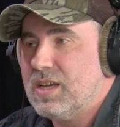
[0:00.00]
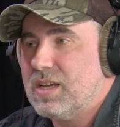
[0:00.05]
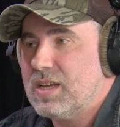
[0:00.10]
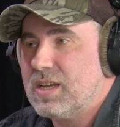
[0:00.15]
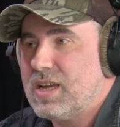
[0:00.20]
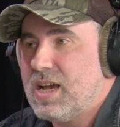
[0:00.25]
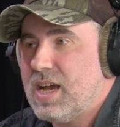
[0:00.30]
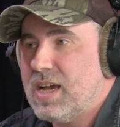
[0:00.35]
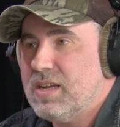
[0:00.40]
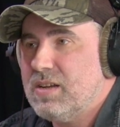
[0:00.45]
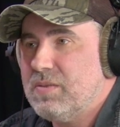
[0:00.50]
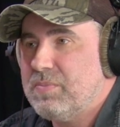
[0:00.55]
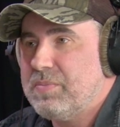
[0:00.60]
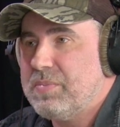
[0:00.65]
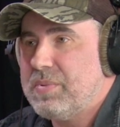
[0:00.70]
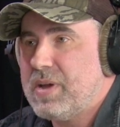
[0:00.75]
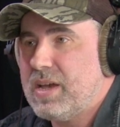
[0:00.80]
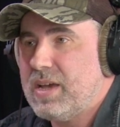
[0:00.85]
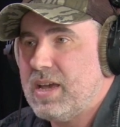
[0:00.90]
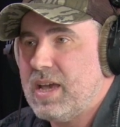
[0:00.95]
kind of
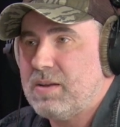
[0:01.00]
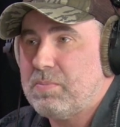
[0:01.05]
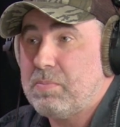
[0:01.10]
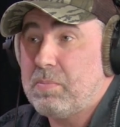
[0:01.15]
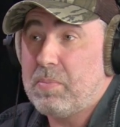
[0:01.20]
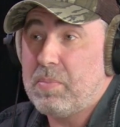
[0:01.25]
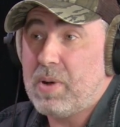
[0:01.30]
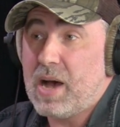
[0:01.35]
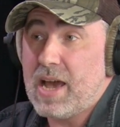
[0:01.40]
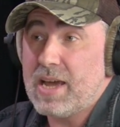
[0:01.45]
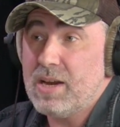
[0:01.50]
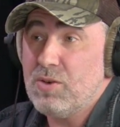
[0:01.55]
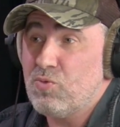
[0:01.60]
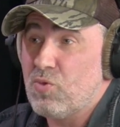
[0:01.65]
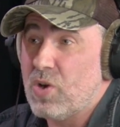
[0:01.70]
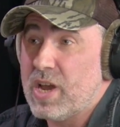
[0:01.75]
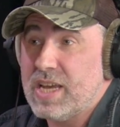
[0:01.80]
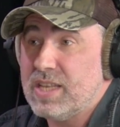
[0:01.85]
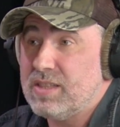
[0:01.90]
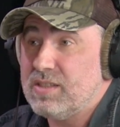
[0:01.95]
and
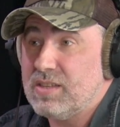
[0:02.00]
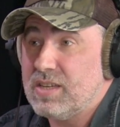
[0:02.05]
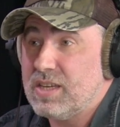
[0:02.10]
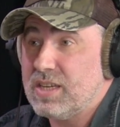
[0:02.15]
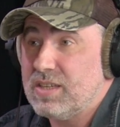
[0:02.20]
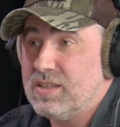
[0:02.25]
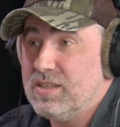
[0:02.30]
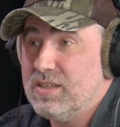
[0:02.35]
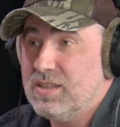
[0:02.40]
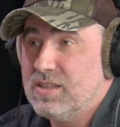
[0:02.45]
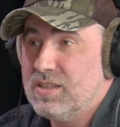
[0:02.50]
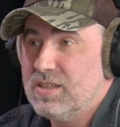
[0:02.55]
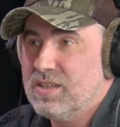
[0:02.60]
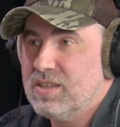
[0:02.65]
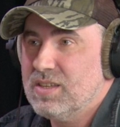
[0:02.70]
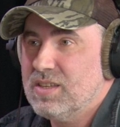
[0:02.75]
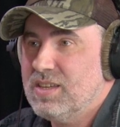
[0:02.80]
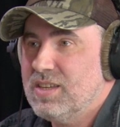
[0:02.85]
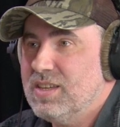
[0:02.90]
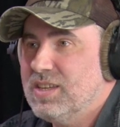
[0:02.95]
pirating
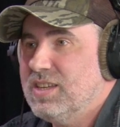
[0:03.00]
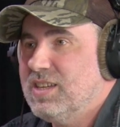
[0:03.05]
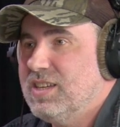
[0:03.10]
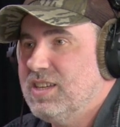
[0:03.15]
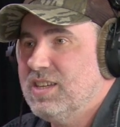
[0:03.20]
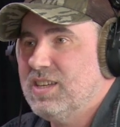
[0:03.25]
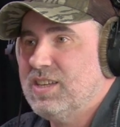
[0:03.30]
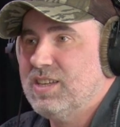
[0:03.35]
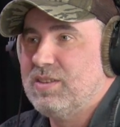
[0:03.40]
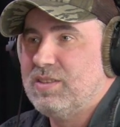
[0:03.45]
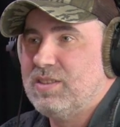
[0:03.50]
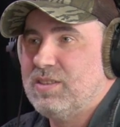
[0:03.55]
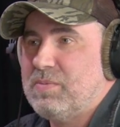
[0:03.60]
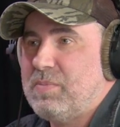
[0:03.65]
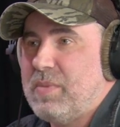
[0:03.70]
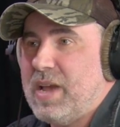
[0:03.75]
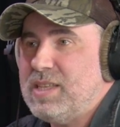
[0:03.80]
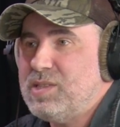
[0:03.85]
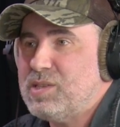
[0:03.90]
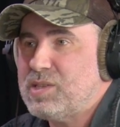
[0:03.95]
the
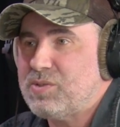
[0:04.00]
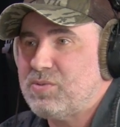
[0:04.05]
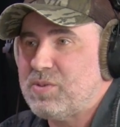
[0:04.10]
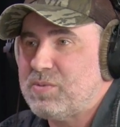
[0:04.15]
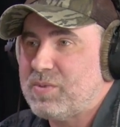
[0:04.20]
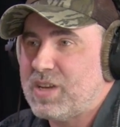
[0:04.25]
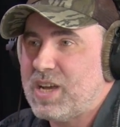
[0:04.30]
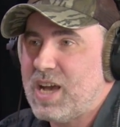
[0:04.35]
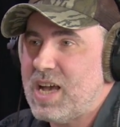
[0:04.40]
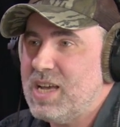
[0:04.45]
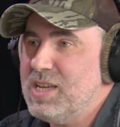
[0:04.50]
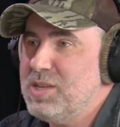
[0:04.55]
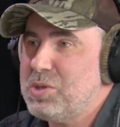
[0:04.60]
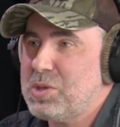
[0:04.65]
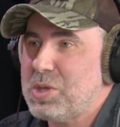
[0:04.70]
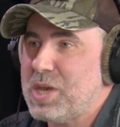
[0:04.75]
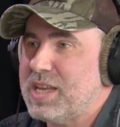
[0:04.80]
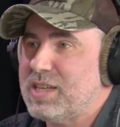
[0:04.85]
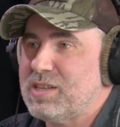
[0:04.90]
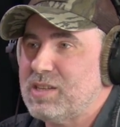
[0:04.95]
mainstream
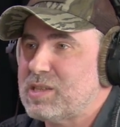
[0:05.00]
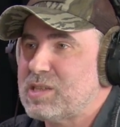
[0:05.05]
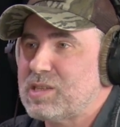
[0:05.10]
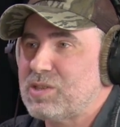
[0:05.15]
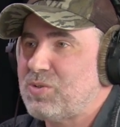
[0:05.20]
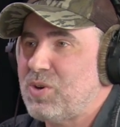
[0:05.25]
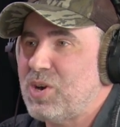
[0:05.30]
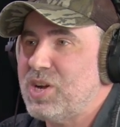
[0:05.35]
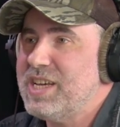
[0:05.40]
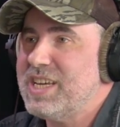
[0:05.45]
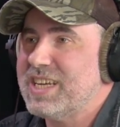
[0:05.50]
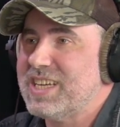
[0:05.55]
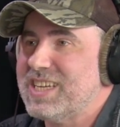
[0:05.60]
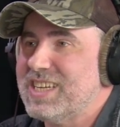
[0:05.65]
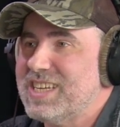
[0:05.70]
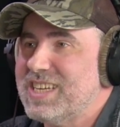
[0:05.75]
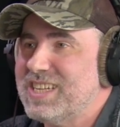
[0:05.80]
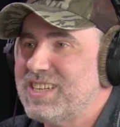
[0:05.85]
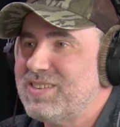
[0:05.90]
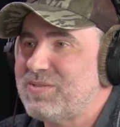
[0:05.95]
culture and destroying
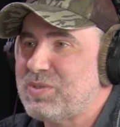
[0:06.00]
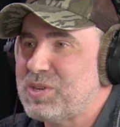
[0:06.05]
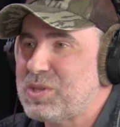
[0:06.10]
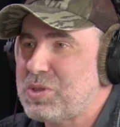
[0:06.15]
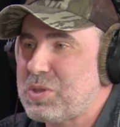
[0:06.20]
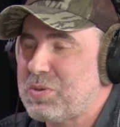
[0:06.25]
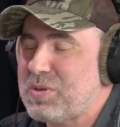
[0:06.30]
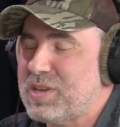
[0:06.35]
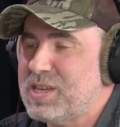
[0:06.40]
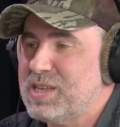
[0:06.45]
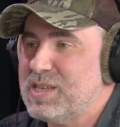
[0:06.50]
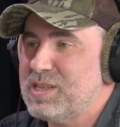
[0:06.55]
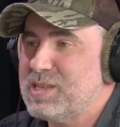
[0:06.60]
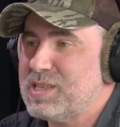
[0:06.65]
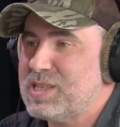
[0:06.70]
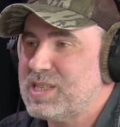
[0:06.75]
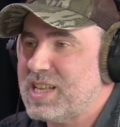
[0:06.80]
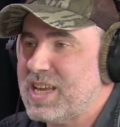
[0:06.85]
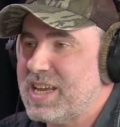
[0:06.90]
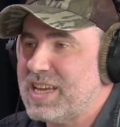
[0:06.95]
it, which is
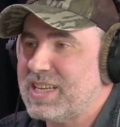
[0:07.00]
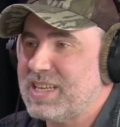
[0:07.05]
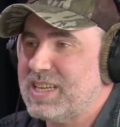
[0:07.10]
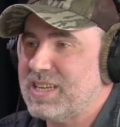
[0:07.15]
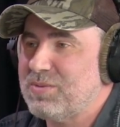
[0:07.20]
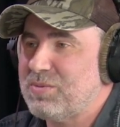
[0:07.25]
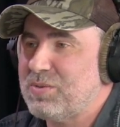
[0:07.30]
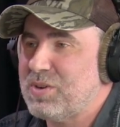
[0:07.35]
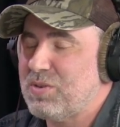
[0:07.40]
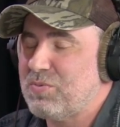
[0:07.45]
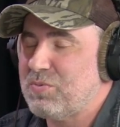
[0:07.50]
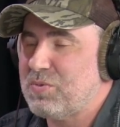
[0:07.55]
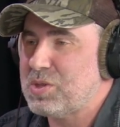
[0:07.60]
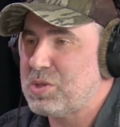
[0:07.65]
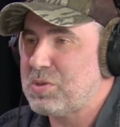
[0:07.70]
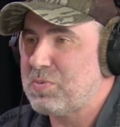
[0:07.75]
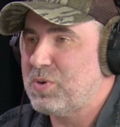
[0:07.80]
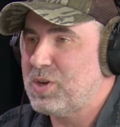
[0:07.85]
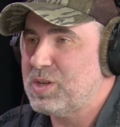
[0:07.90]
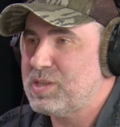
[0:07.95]
like
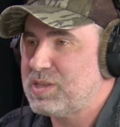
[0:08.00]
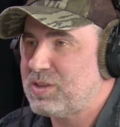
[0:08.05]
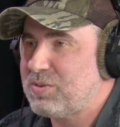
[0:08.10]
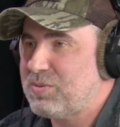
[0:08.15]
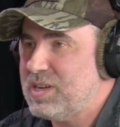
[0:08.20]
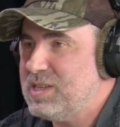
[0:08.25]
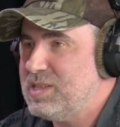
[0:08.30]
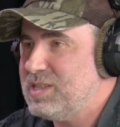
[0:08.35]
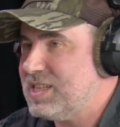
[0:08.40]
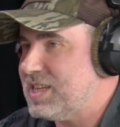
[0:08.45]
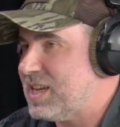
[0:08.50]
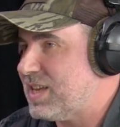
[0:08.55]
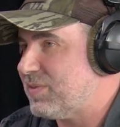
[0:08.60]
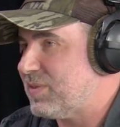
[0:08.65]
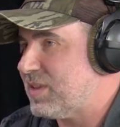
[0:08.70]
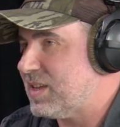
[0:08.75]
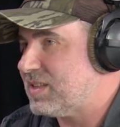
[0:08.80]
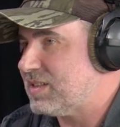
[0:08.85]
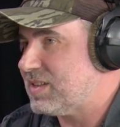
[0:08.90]
which was crazy at that